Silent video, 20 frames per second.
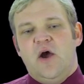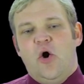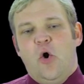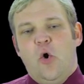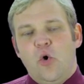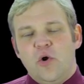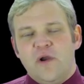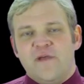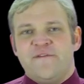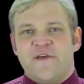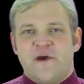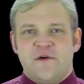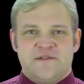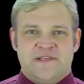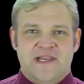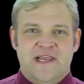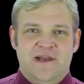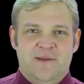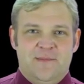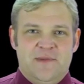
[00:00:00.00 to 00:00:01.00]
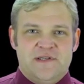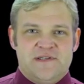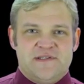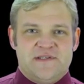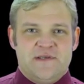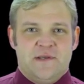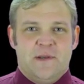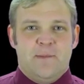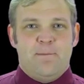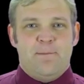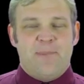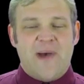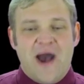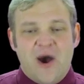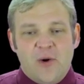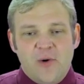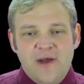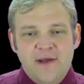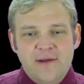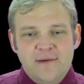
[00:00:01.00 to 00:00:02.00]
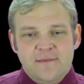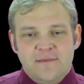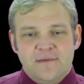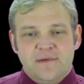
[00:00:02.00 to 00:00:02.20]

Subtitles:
All of those elements, power,